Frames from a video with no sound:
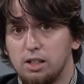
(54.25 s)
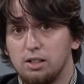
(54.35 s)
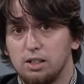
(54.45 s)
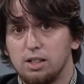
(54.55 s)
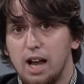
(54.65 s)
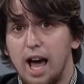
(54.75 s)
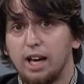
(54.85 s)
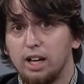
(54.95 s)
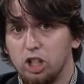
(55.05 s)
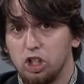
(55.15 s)
citizens
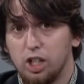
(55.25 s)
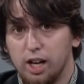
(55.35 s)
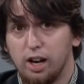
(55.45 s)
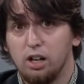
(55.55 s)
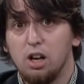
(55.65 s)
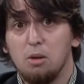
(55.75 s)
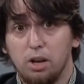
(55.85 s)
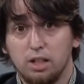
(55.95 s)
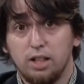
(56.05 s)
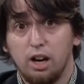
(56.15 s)
die each year
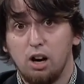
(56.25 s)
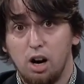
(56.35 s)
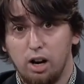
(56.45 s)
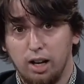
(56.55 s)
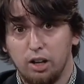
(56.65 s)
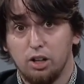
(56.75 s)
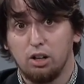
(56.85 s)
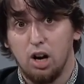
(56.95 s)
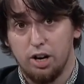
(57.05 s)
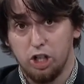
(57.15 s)
because they are
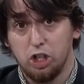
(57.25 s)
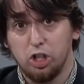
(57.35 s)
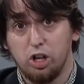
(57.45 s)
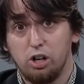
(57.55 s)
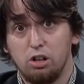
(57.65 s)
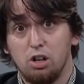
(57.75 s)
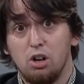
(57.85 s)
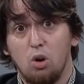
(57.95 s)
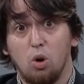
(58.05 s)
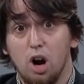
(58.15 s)
either uninsured
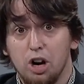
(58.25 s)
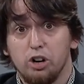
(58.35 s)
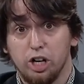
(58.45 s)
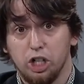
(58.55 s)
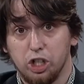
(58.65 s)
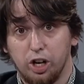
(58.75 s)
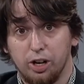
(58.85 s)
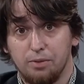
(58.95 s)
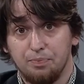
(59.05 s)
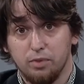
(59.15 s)
or underinsured.